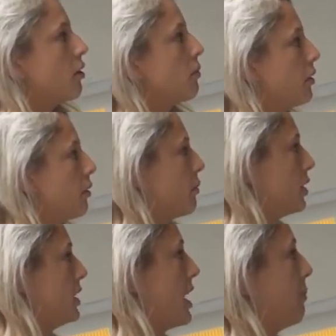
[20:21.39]
you know, we'll go
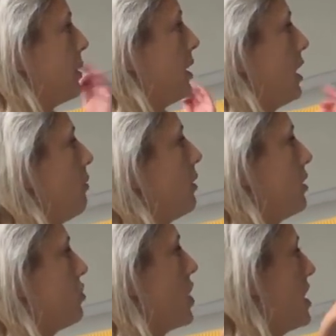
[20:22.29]
more in depth in it with
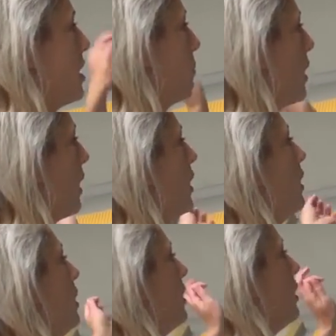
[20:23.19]
the training, but
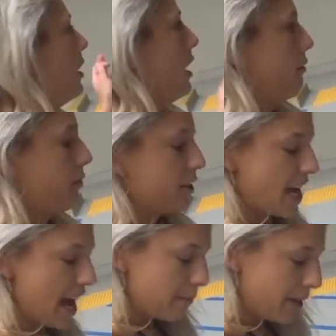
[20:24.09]
if for
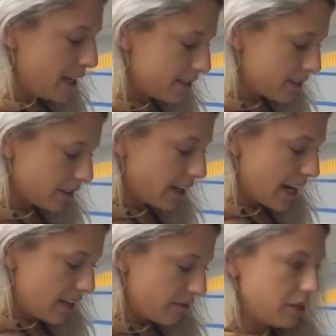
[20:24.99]
ten minutes or
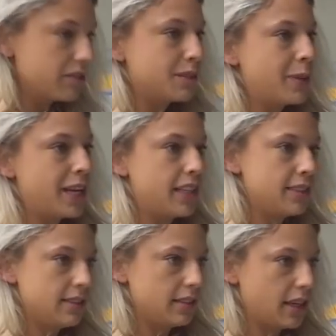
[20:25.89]
eight of those
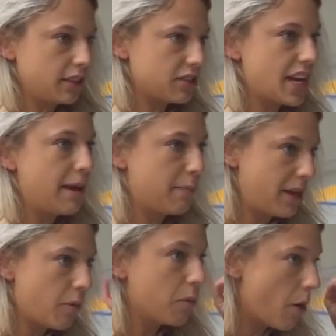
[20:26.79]
minutes on your ten minute